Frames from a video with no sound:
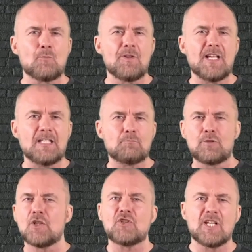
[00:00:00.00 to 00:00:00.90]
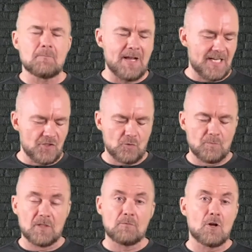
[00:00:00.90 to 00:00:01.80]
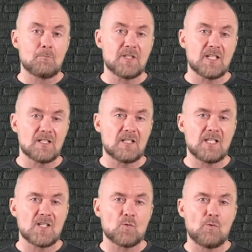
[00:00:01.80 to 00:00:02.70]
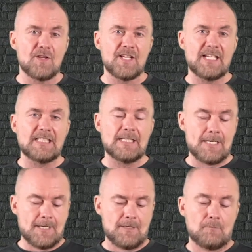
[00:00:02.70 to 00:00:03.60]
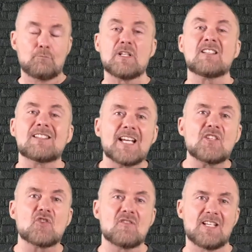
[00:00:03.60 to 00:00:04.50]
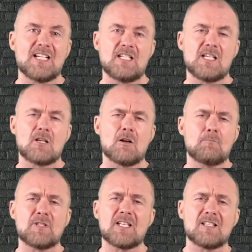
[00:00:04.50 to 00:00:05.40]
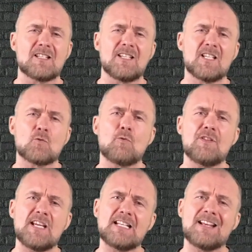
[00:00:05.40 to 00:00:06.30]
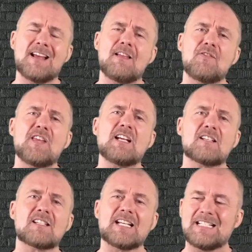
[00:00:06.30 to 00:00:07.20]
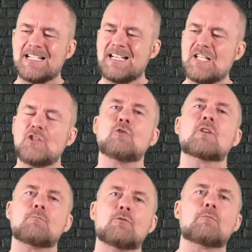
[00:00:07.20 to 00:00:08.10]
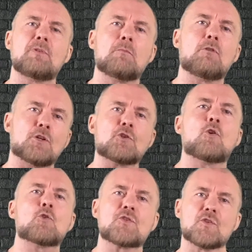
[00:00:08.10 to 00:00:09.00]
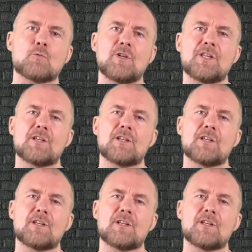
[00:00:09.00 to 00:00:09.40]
within project management, competencies within presentation technique, competencies within things that you can put people on courses with.